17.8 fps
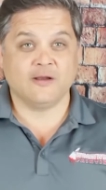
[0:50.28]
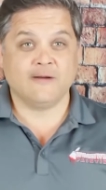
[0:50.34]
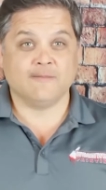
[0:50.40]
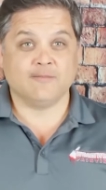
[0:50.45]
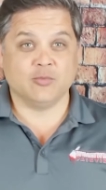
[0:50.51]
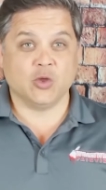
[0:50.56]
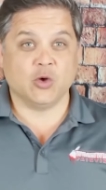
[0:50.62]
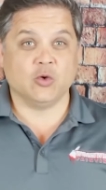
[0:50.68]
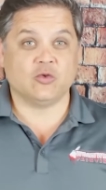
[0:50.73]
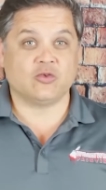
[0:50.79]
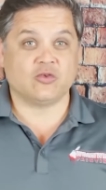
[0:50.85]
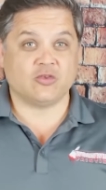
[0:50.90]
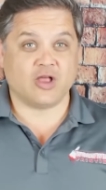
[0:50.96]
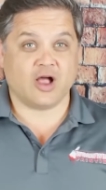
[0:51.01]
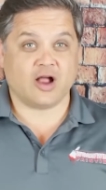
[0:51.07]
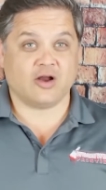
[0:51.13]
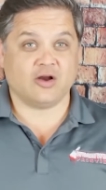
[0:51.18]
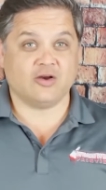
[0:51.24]
Those
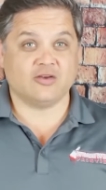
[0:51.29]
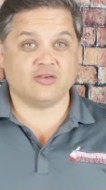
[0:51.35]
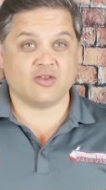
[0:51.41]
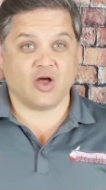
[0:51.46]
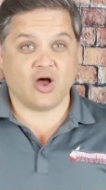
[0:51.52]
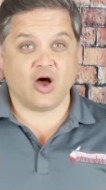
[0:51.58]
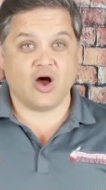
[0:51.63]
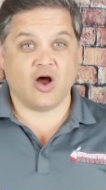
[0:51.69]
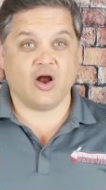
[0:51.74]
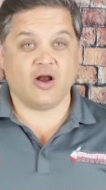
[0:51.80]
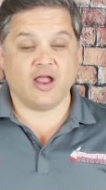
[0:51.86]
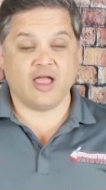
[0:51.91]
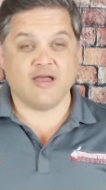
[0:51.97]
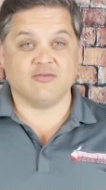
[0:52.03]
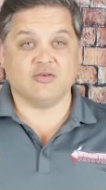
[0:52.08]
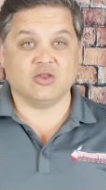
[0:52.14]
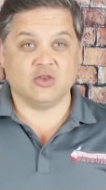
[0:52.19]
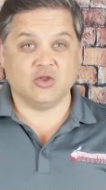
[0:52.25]
suckers are
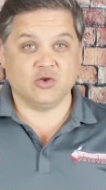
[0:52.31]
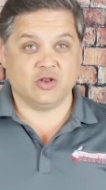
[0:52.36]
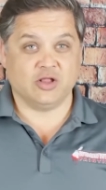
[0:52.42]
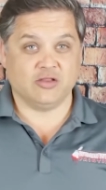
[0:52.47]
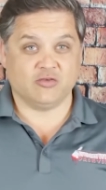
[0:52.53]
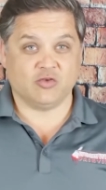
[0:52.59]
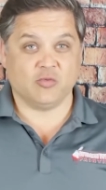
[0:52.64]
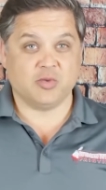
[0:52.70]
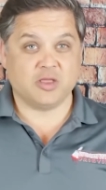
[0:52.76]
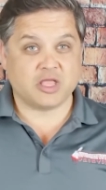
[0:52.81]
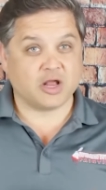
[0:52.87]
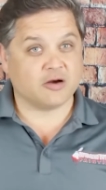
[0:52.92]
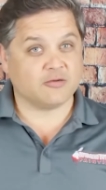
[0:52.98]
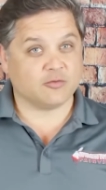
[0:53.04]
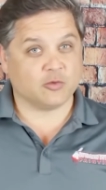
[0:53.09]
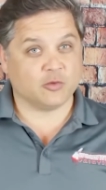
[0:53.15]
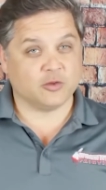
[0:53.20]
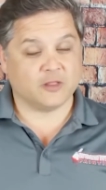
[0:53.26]
heavy duty, so be
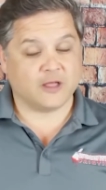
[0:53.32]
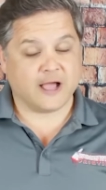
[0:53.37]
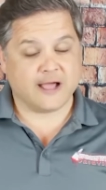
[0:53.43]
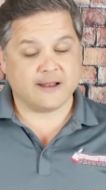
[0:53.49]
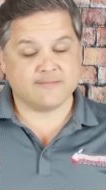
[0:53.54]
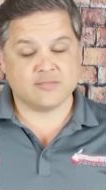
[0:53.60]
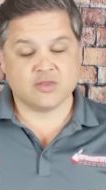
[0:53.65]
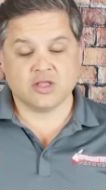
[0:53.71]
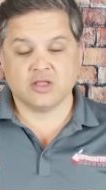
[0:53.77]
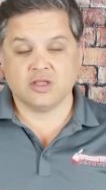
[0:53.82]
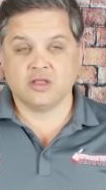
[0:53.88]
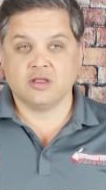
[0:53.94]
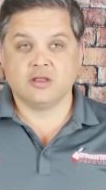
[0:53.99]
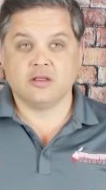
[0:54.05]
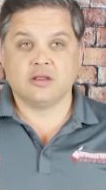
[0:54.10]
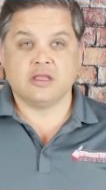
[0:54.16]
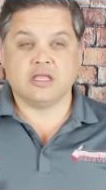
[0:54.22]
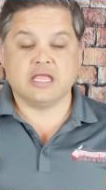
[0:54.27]
careful with that.
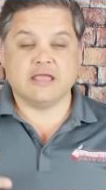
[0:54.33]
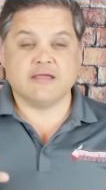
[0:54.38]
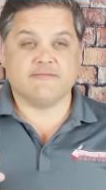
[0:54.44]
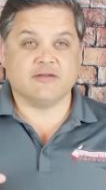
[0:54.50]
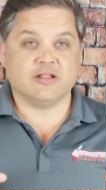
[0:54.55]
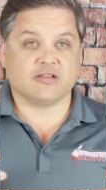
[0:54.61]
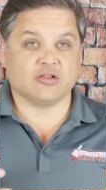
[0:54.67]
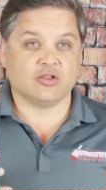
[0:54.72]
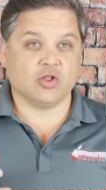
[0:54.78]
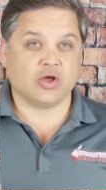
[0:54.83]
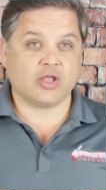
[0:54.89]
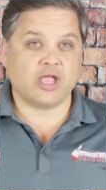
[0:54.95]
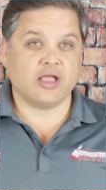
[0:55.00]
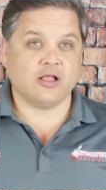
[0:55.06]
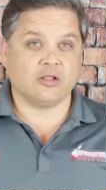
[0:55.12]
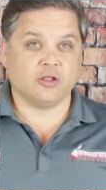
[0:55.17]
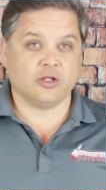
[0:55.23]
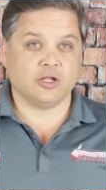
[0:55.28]
If it's
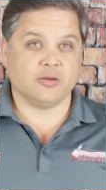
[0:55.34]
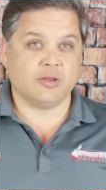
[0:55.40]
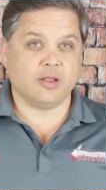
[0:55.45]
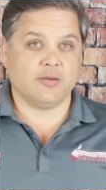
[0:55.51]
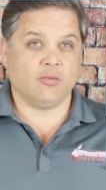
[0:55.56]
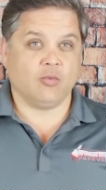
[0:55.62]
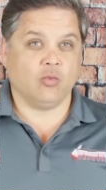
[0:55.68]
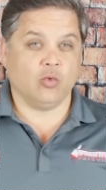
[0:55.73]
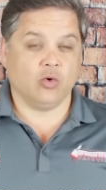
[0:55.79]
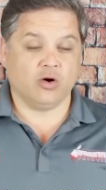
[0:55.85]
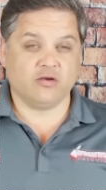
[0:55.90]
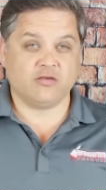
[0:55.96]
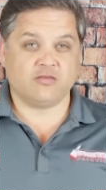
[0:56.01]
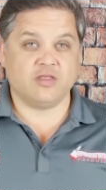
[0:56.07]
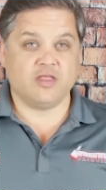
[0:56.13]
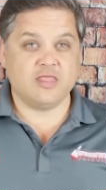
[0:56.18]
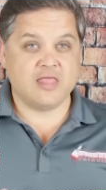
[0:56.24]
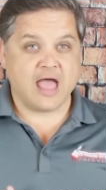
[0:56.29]
looking a little bit
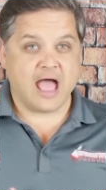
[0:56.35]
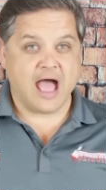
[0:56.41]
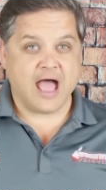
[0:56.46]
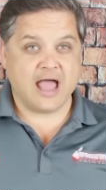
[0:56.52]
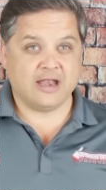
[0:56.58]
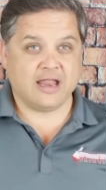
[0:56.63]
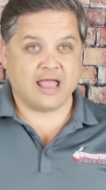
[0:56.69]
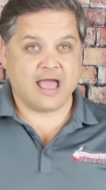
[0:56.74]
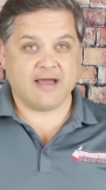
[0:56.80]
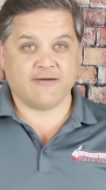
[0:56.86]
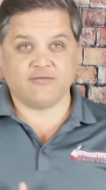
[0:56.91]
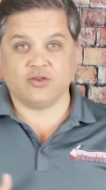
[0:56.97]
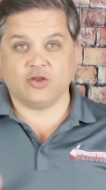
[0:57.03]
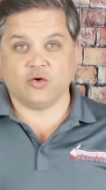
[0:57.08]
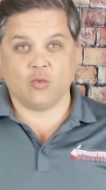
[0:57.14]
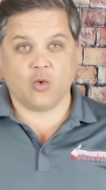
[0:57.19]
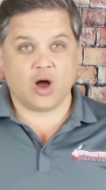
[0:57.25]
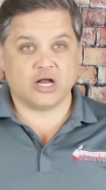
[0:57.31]
worse than that after
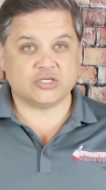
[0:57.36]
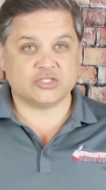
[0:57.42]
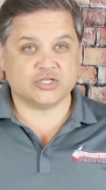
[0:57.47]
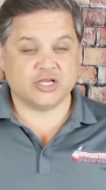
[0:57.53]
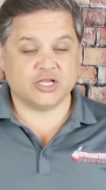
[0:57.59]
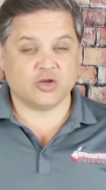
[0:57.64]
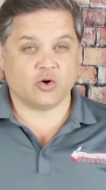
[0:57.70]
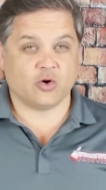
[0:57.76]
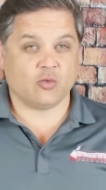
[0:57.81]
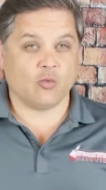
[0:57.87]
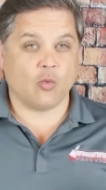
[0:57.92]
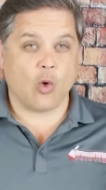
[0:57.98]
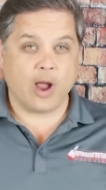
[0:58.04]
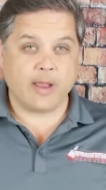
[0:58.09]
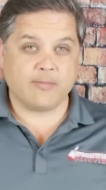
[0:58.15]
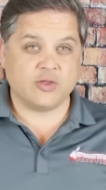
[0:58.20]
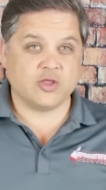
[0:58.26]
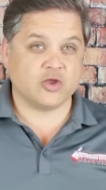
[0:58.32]
you're washing or
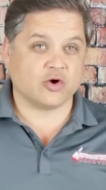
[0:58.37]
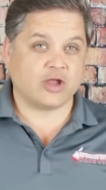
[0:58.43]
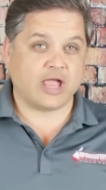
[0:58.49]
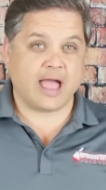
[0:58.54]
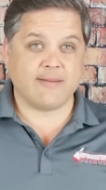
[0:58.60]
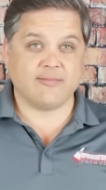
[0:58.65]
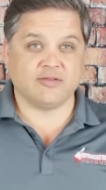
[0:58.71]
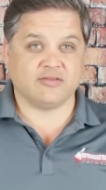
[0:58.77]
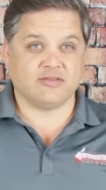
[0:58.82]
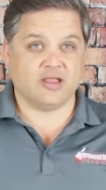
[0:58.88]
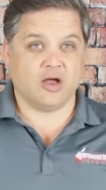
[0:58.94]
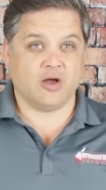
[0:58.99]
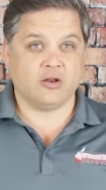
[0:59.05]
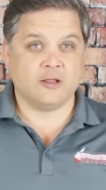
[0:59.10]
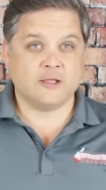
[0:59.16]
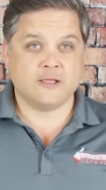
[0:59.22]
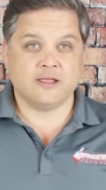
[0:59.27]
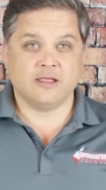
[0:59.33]
wiping your cabinets
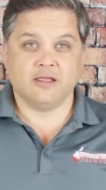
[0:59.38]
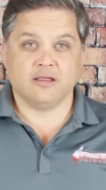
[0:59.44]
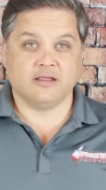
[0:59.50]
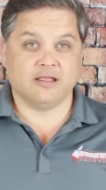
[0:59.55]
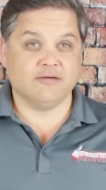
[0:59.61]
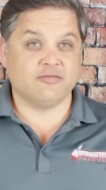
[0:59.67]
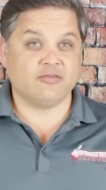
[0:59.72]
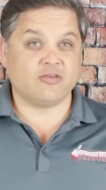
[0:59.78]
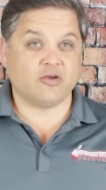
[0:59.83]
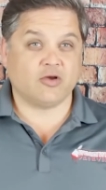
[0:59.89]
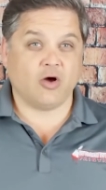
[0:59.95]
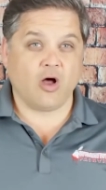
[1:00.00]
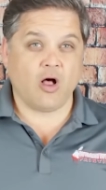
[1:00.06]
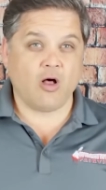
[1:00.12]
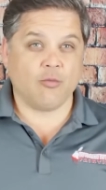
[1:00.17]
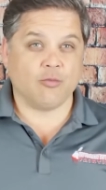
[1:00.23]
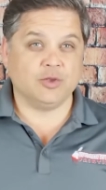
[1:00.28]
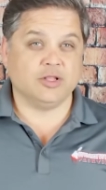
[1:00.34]
down, give us a
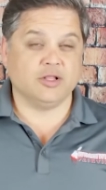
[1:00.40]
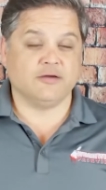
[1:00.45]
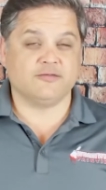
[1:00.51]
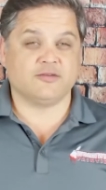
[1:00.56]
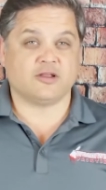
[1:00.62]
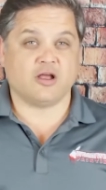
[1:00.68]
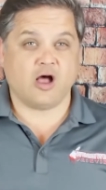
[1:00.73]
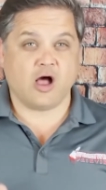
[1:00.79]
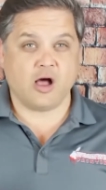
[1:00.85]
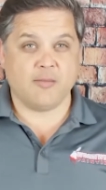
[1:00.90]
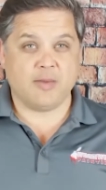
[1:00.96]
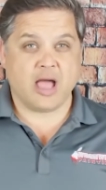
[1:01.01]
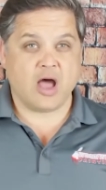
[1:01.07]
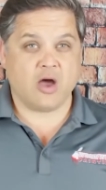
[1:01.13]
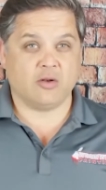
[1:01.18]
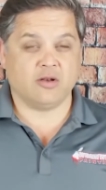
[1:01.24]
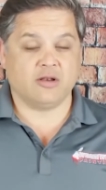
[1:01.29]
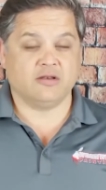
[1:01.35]
call. We'd love to come
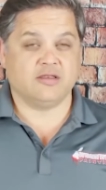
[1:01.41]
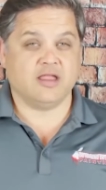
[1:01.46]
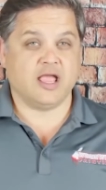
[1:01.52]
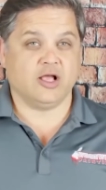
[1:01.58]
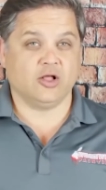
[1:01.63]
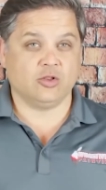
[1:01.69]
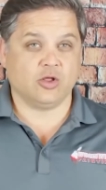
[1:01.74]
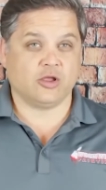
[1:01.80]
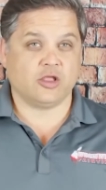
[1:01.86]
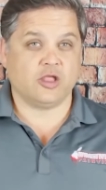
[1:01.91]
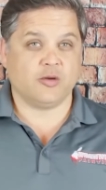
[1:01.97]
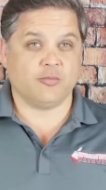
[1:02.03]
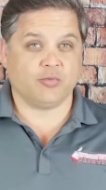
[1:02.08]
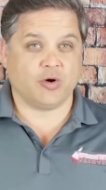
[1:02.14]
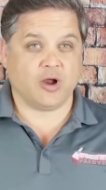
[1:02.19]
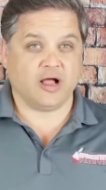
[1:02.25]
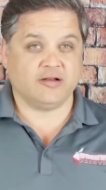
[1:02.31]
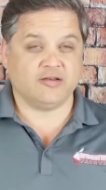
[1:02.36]
out, take a look at your
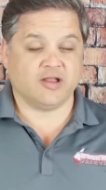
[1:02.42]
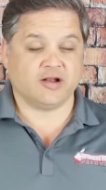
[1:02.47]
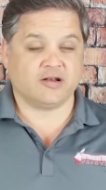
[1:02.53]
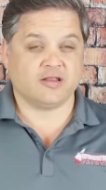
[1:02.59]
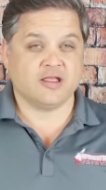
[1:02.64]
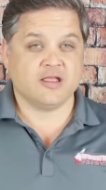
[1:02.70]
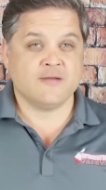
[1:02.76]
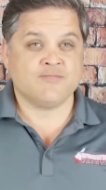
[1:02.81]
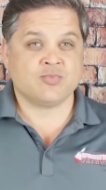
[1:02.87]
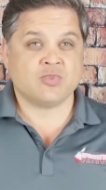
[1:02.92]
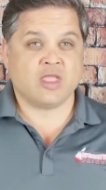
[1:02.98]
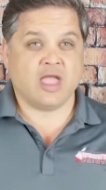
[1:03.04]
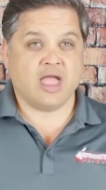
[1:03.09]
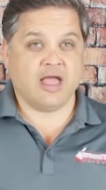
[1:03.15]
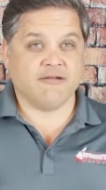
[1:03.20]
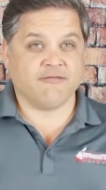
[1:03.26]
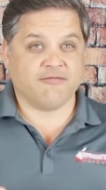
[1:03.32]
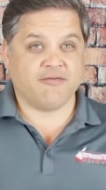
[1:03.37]
project,
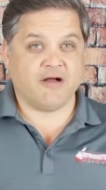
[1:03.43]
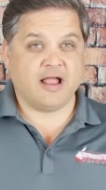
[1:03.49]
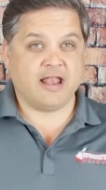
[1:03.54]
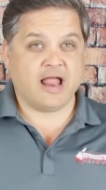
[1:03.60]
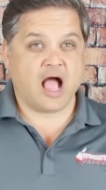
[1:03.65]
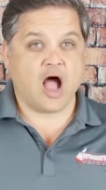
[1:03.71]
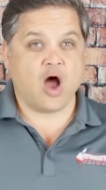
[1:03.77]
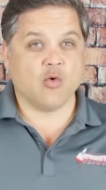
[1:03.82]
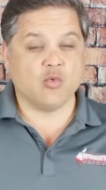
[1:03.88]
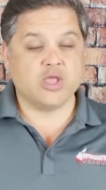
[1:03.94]
and find out how we